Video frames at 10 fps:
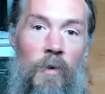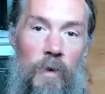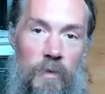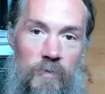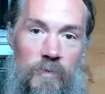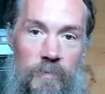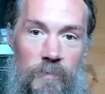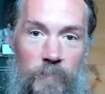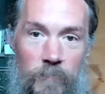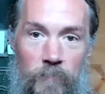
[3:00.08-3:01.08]
how it works.
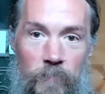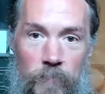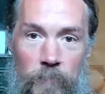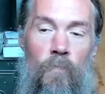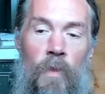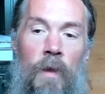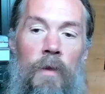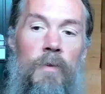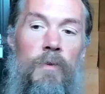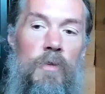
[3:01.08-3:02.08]

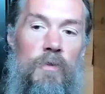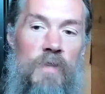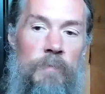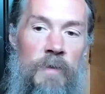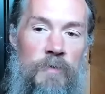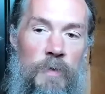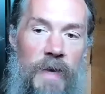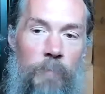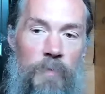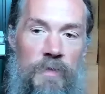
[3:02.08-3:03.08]
So sometimes
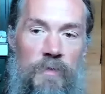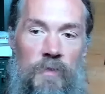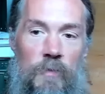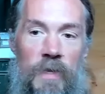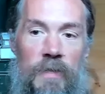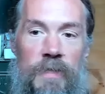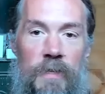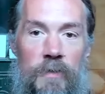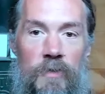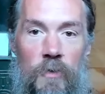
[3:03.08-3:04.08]
what happens is we can
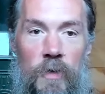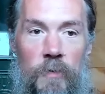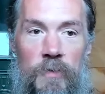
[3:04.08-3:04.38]
tell the story.